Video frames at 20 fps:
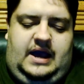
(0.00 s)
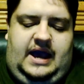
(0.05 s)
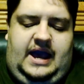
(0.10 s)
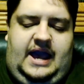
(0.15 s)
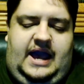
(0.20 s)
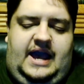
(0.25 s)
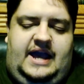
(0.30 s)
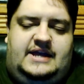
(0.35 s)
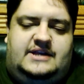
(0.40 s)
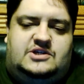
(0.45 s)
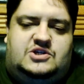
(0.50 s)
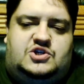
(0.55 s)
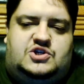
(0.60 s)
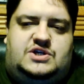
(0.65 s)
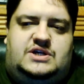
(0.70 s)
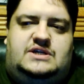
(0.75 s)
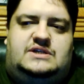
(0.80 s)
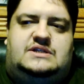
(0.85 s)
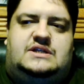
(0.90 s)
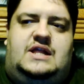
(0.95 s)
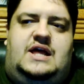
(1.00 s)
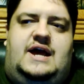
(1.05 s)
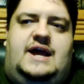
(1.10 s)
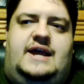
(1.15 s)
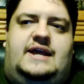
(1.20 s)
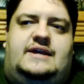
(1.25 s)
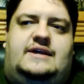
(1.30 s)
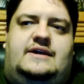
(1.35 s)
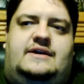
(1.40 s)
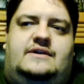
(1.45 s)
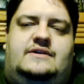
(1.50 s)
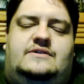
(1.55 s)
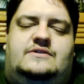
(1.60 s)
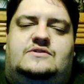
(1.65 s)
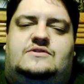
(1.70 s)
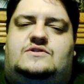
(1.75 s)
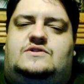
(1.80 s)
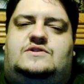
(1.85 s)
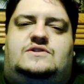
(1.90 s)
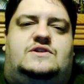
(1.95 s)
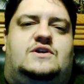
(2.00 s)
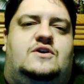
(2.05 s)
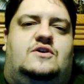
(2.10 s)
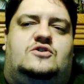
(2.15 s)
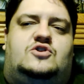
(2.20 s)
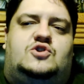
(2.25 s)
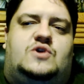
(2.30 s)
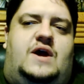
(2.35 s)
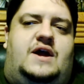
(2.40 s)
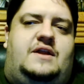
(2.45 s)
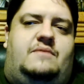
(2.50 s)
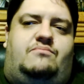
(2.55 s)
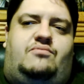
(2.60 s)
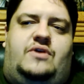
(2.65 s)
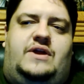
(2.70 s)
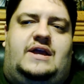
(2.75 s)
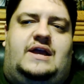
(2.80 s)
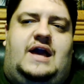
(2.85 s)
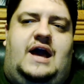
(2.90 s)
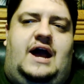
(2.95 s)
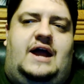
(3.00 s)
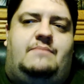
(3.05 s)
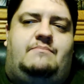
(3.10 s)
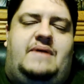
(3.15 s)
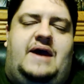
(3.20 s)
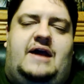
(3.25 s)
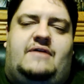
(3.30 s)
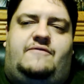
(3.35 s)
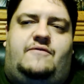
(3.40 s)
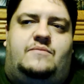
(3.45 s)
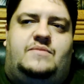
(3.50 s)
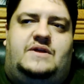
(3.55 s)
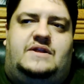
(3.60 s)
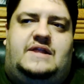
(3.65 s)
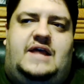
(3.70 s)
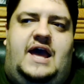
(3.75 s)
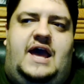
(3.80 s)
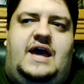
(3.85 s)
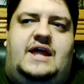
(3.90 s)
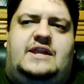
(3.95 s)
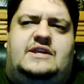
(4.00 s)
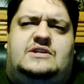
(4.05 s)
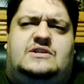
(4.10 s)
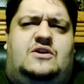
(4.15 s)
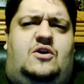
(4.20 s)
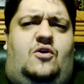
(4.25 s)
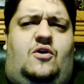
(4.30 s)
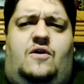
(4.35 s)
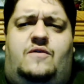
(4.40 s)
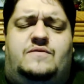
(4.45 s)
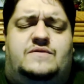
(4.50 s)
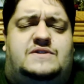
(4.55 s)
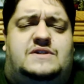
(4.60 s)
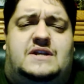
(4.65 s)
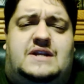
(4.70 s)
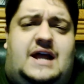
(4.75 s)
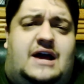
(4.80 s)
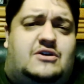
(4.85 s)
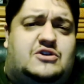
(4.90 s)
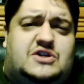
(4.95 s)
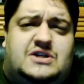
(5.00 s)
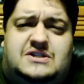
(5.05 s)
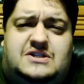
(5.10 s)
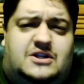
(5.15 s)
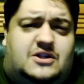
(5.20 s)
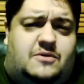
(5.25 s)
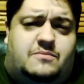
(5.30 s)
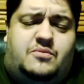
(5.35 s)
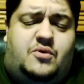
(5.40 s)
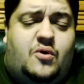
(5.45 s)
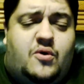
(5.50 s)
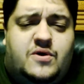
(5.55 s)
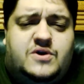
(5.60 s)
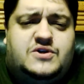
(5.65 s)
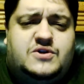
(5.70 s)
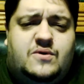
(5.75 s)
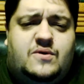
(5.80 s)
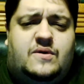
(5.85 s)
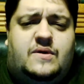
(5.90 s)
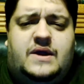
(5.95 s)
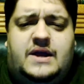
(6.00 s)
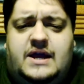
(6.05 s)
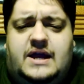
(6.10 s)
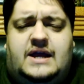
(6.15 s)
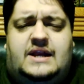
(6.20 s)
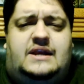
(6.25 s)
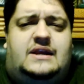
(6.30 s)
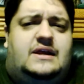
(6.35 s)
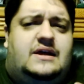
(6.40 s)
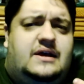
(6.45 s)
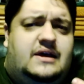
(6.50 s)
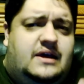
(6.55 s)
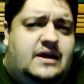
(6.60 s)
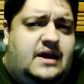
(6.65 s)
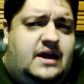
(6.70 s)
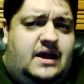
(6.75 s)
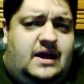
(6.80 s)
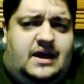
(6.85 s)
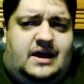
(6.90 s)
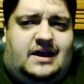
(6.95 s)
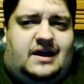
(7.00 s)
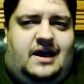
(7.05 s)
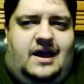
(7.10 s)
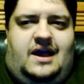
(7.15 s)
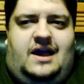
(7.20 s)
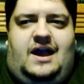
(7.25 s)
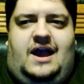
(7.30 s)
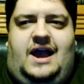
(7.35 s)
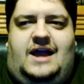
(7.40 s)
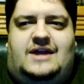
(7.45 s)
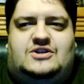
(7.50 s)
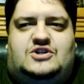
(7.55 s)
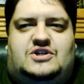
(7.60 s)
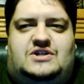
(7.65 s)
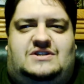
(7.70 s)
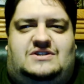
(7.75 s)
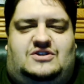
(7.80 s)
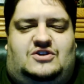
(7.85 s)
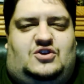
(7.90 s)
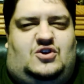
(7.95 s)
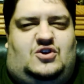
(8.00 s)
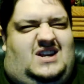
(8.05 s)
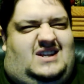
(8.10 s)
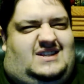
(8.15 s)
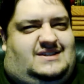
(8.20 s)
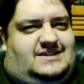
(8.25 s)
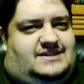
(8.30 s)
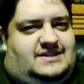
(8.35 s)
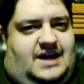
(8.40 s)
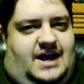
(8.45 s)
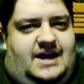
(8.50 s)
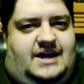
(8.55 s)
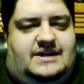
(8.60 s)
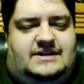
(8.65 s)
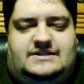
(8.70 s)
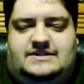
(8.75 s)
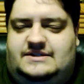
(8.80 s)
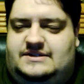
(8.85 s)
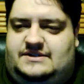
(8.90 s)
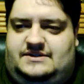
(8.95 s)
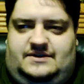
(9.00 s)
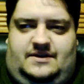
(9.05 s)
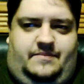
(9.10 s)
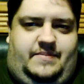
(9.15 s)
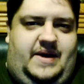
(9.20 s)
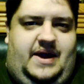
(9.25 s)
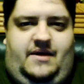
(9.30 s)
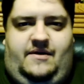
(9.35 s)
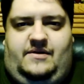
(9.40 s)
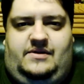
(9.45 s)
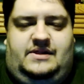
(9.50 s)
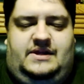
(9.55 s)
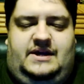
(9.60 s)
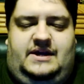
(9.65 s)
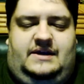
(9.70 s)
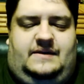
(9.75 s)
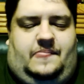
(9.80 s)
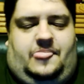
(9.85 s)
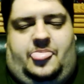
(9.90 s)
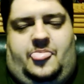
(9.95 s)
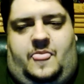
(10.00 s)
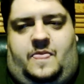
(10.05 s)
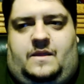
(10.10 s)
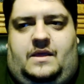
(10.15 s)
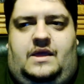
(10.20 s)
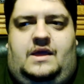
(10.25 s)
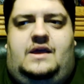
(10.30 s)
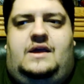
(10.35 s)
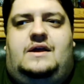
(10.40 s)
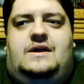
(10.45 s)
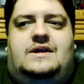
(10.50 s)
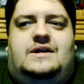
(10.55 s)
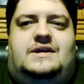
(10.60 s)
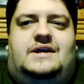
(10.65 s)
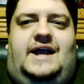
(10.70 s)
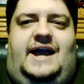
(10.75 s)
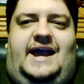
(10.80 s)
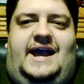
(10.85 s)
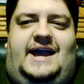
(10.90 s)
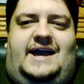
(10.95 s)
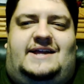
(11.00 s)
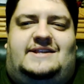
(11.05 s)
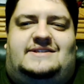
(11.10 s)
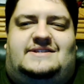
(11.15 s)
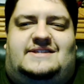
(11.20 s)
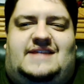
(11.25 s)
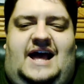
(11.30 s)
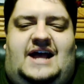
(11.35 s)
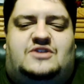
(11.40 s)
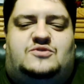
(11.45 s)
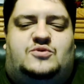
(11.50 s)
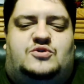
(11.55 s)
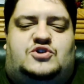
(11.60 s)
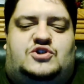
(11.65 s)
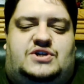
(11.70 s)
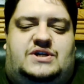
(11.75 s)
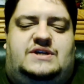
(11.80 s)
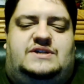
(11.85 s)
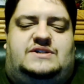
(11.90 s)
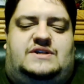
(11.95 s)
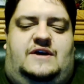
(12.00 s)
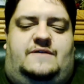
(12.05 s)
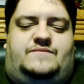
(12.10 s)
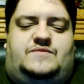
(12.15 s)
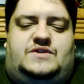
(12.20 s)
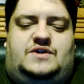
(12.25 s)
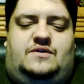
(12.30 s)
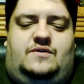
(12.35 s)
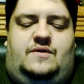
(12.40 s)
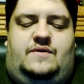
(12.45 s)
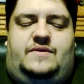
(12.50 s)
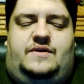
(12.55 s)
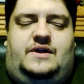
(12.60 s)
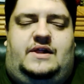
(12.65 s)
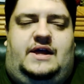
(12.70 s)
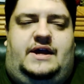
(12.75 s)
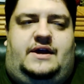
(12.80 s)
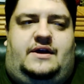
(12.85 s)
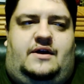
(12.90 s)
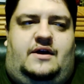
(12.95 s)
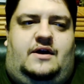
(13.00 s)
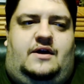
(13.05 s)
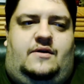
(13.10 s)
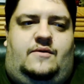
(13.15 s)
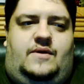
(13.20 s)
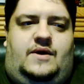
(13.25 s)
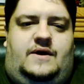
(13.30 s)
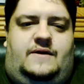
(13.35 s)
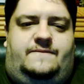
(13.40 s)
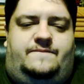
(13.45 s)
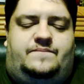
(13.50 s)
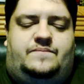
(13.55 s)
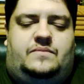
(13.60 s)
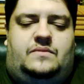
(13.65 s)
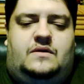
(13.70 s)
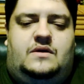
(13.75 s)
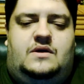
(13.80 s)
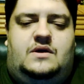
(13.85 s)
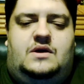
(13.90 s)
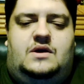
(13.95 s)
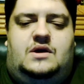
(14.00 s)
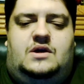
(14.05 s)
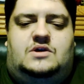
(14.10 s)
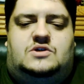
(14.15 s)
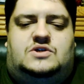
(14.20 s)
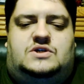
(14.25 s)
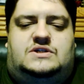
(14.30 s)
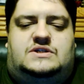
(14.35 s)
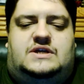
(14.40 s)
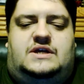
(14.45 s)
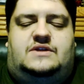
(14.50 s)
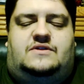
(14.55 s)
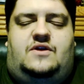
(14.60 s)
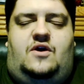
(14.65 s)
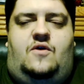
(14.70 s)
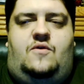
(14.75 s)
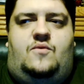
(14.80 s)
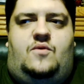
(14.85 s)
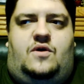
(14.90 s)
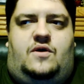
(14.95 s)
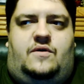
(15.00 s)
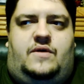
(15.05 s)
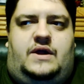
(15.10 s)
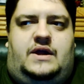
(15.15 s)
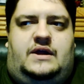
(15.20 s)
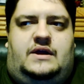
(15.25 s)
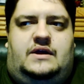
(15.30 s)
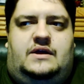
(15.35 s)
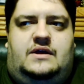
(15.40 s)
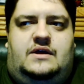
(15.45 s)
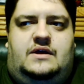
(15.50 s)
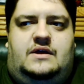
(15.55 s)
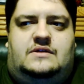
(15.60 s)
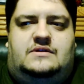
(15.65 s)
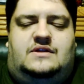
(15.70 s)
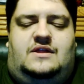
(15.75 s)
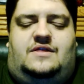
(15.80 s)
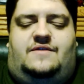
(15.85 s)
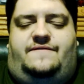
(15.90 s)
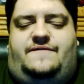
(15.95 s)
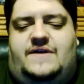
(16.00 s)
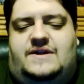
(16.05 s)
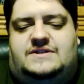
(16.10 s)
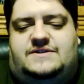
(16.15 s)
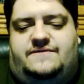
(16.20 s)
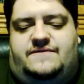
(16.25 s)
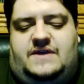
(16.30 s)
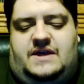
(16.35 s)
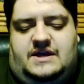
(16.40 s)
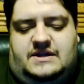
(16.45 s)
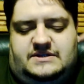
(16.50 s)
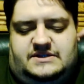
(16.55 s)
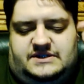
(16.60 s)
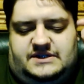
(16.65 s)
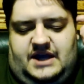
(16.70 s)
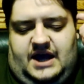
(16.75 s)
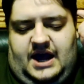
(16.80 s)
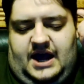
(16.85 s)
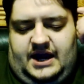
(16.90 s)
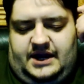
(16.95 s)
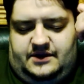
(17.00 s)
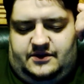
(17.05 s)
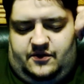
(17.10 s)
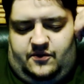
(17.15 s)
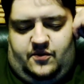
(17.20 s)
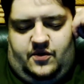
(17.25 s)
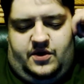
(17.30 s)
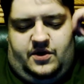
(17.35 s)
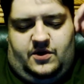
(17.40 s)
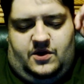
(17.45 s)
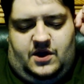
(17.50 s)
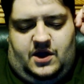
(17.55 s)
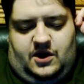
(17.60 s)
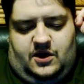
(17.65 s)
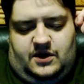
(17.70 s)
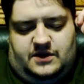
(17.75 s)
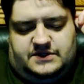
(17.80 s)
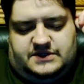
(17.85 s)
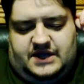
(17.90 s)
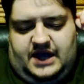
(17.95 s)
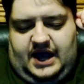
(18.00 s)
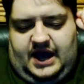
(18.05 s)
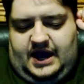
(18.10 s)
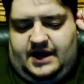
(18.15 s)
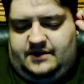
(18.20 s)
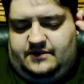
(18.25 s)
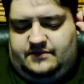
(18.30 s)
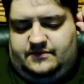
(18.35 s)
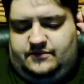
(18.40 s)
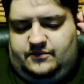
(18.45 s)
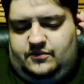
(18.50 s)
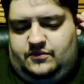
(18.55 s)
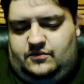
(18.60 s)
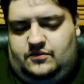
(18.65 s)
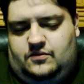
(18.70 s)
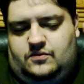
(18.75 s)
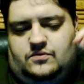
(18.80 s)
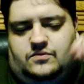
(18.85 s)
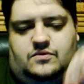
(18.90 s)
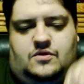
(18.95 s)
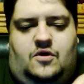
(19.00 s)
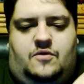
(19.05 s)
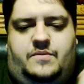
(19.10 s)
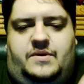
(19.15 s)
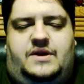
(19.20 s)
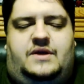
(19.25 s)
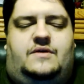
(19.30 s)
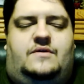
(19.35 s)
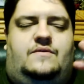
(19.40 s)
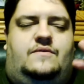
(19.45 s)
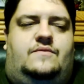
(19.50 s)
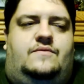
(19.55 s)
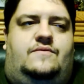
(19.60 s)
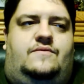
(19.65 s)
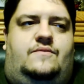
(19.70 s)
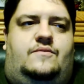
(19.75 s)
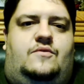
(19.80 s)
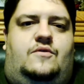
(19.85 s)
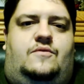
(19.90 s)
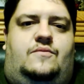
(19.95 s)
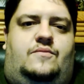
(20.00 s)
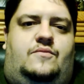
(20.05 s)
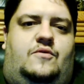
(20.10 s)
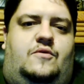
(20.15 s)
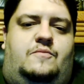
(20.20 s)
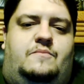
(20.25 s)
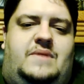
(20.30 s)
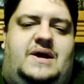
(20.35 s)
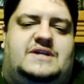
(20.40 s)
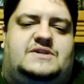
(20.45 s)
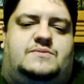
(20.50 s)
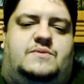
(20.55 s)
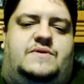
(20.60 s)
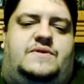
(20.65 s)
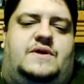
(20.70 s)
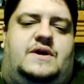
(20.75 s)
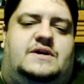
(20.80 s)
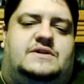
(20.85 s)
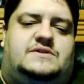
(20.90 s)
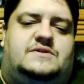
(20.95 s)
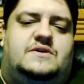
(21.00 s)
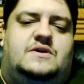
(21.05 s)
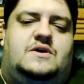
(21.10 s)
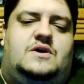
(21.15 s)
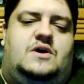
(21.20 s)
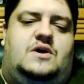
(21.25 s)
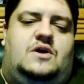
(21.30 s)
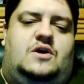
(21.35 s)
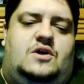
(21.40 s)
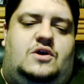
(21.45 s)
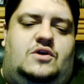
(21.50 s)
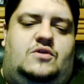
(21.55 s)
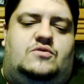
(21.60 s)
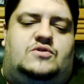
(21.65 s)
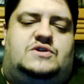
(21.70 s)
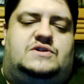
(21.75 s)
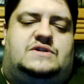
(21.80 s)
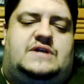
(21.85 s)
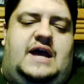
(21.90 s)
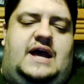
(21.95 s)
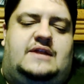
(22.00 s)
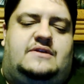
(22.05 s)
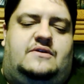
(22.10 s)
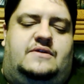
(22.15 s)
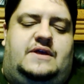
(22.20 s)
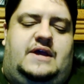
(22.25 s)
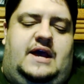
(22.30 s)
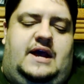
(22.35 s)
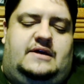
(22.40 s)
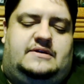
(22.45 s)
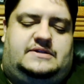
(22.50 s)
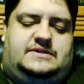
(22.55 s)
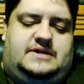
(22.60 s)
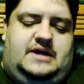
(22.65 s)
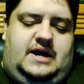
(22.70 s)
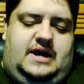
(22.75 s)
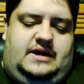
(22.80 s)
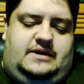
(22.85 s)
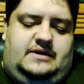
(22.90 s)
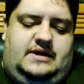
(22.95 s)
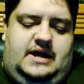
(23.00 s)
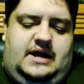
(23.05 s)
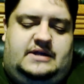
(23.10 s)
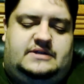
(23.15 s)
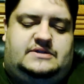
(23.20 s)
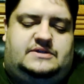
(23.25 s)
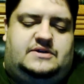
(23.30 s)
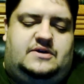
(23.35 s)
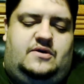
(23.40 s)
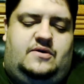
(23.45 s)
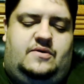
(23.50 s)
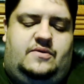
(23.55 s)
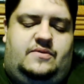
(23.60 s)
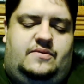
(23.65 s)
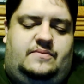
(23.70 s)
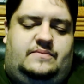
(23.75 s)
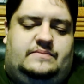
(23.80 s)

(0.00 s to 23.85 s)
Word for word: and she's like still trying to bring Kite back from the dead, and all of a sudden now she has a laboratory and and she's at science apparently, and that's what she's up to. And they're like, oh well, she's like, don't worry, the defense of the inside, the royal guards got. Nobody will, will, will mess with us. You just handle the outside, and so